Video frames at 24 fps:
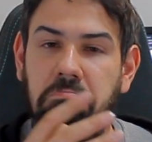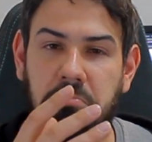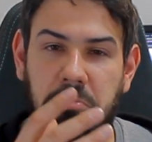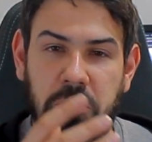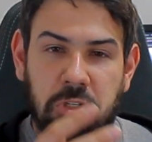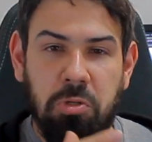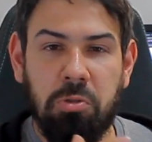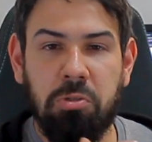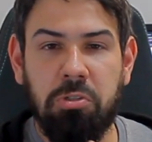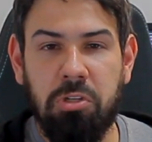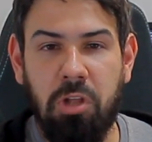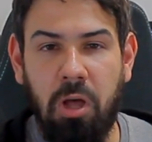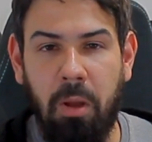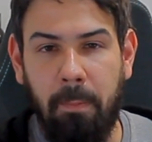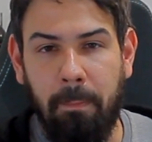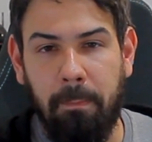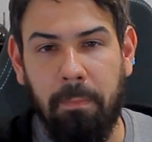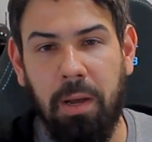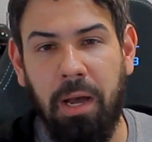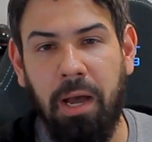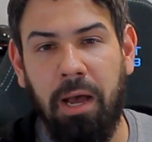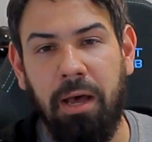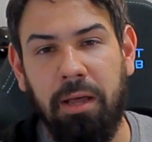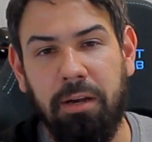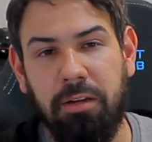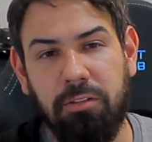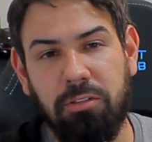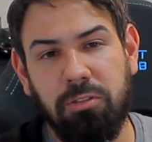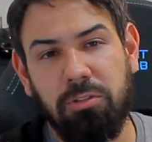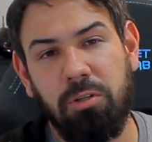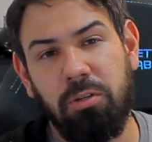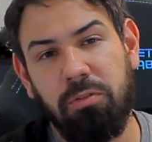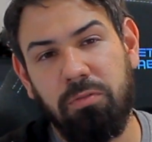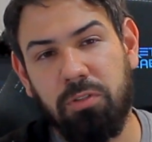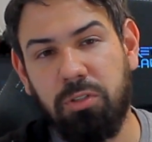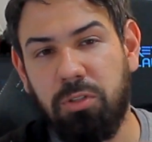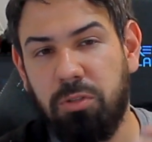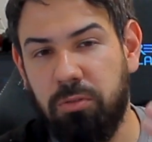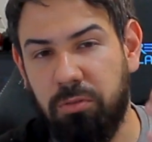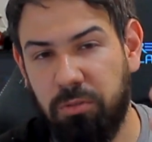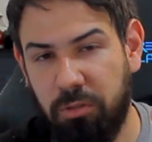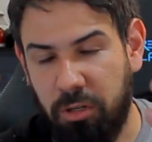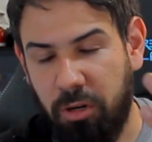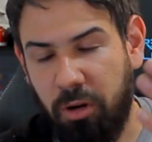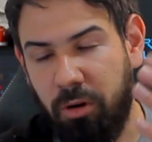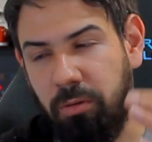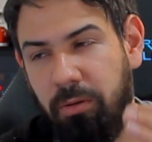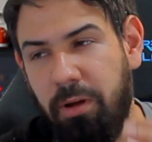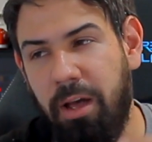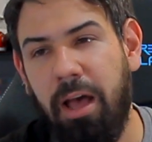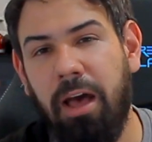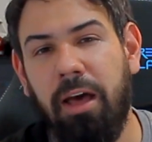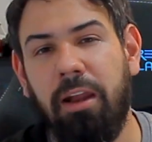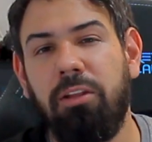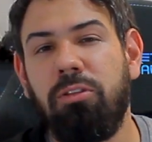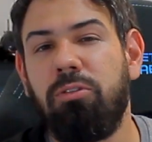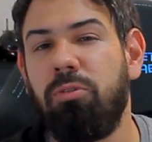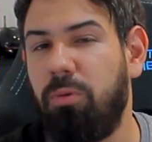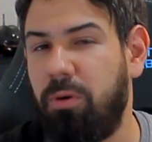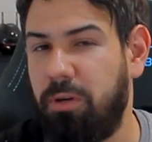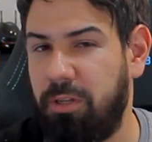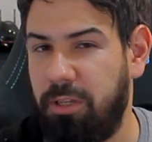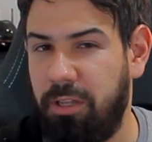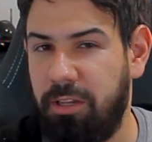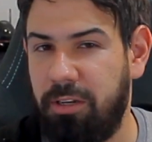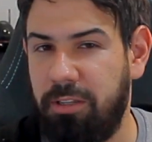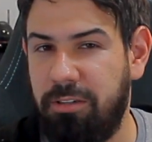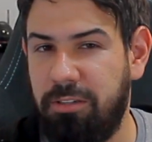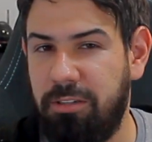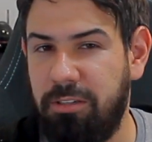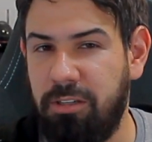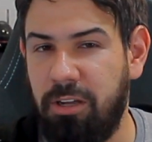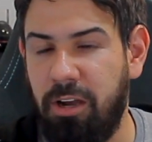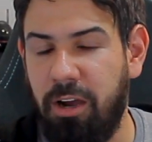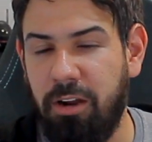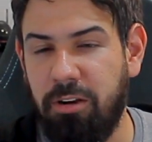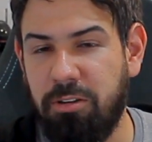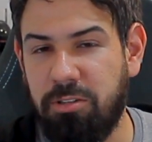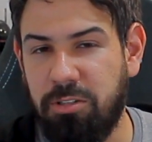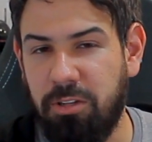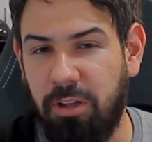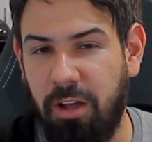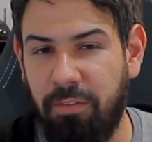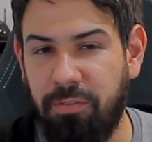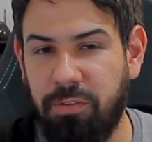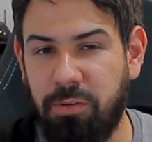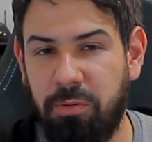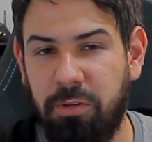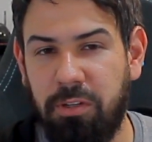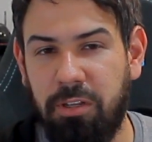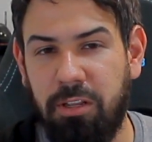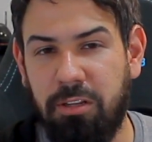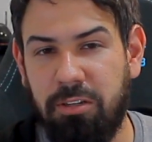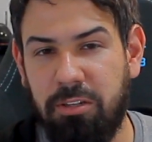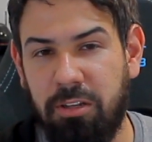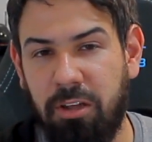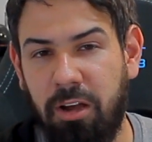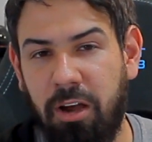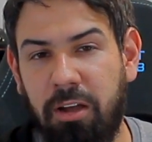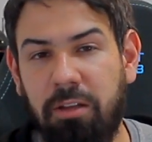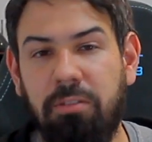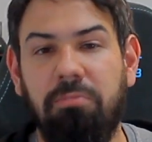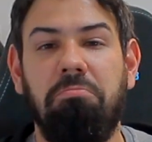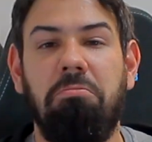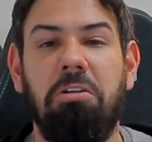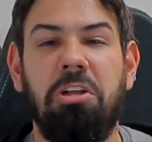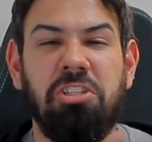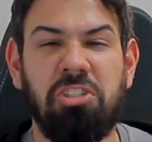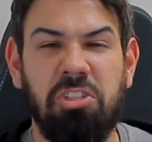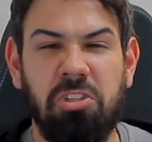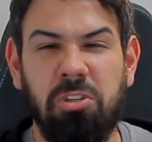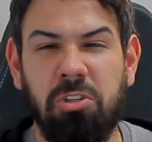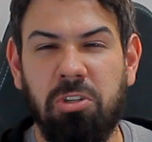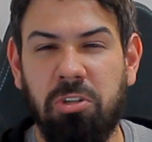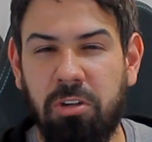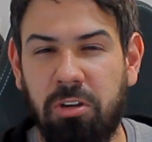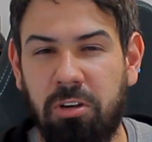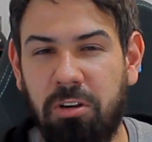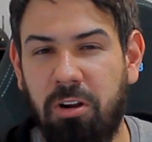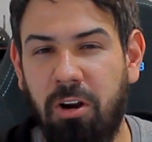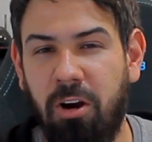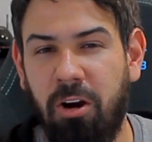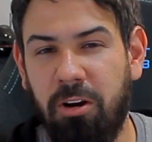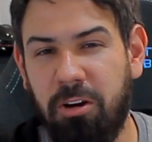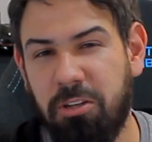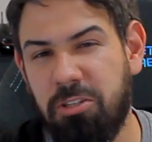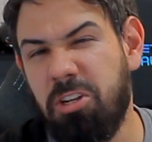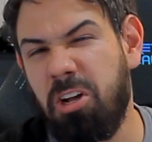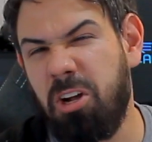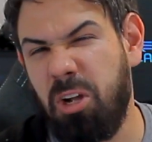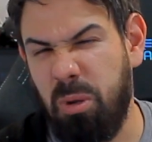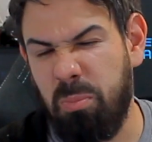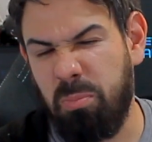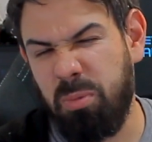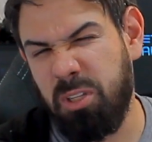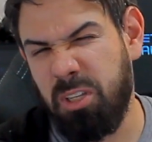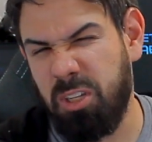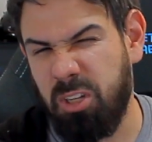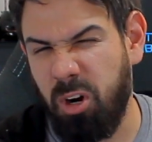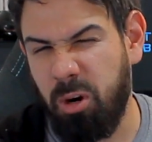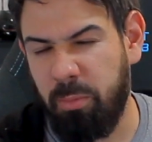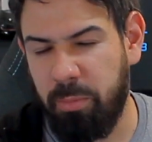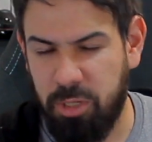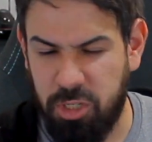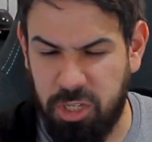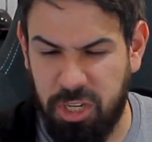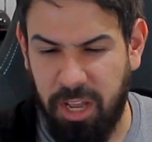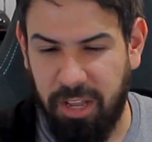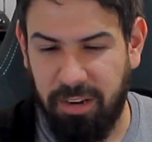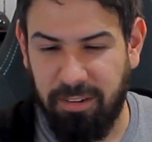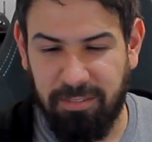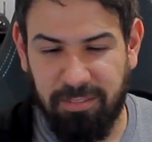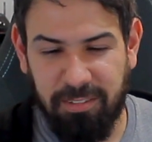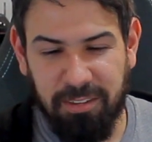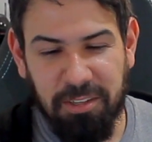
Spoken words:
So it's not bad. So if you had a 2080 Ti or still have a 2080 Ti, it's still a good card. It's not complete garbage yet.